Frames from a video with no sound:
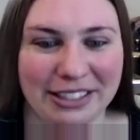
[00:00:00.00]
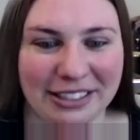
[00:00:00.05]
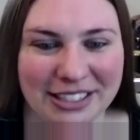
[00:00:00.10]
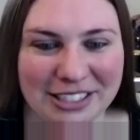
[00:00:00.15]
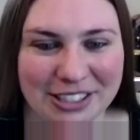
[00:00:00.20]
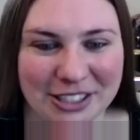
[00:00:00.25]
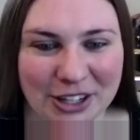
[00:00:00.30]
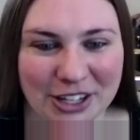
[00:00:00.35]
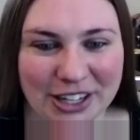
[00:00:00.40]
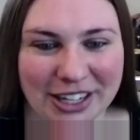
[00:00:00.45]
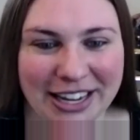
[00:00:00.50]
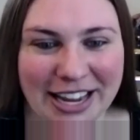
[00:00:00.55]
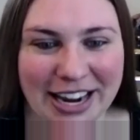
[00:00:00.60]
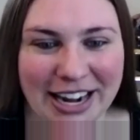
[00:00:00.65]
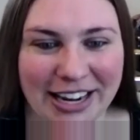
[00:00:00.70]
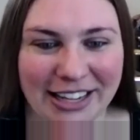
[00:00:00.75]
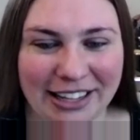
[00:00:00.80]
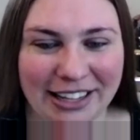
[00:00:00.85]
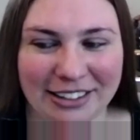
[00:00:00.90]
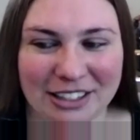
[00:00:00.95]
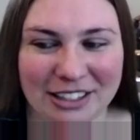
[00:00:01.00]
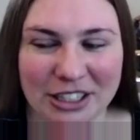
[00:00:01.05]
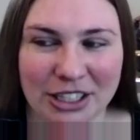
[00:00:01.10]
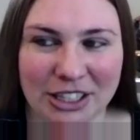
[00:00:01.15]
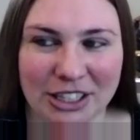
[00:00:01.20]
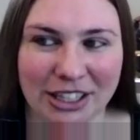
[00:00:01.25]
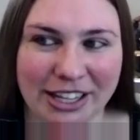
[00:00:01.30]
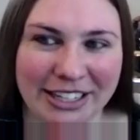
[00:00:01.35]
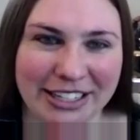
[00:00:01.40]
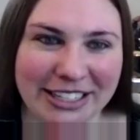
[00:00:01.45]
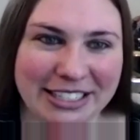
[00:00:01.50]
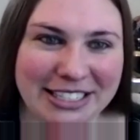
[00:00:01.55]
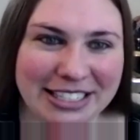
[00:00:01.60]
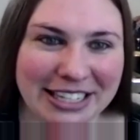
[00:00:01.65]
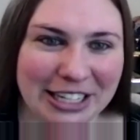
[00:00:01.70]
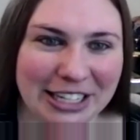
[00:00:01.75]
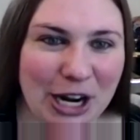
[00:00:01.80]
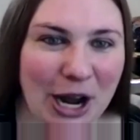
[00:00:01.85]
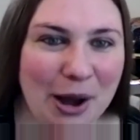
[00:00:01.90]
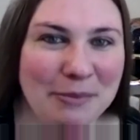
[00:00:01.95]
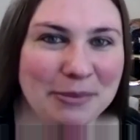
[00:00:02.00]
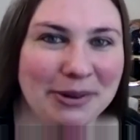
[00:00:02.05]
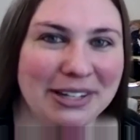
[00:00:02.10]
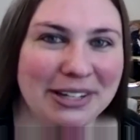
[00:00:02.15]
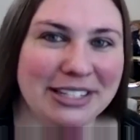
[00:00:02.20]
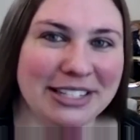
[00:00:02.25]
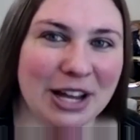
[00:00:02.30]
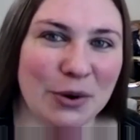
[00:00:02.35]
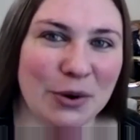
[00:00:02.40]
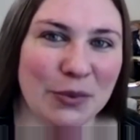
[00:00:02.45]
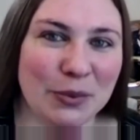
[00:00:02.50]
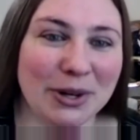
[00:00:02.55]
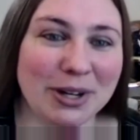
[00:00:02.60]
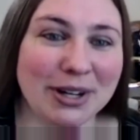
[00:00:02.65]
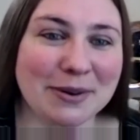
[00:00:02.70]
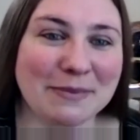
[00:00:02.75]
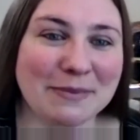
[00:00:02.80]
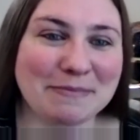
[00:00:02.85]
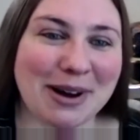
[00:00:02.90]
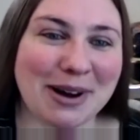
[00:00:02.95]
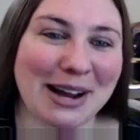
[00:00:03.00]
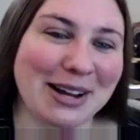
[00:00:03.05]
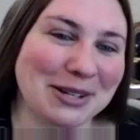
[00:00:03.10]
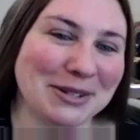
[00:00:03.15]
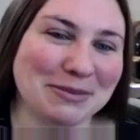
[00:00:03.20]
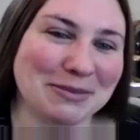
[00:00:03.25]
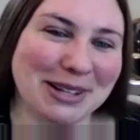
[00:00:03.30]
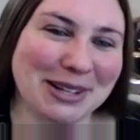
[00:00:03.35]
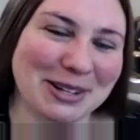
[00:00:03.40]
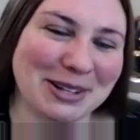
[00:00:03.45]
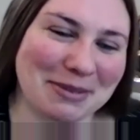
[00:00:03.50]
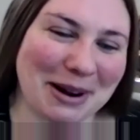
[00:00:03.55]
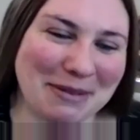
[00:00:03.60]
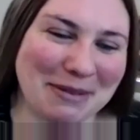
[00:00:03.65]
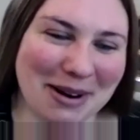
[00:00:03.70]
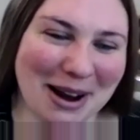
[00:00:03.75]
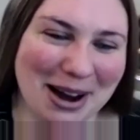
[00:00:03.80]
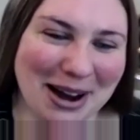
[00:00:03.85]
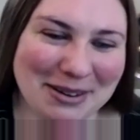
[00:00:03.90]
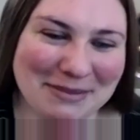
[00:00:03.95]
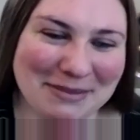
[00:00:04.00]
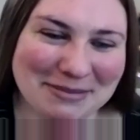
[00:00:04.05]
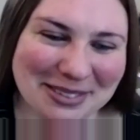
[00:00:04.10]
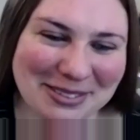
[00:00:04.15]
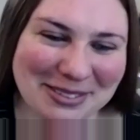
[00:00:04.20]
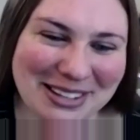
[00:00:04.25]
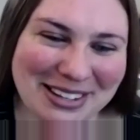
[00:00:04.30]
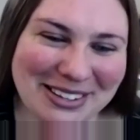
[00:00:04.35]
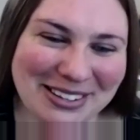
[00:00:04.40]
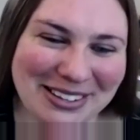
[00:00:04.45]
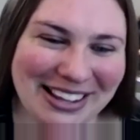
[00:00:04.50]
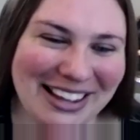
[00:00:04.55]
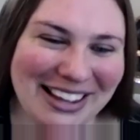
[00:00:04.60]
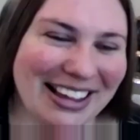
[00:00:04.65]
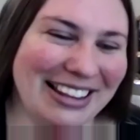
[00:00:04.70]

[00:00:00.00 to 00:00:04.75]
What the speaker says: finally started getting likes and comments that weren't my husband or my mom,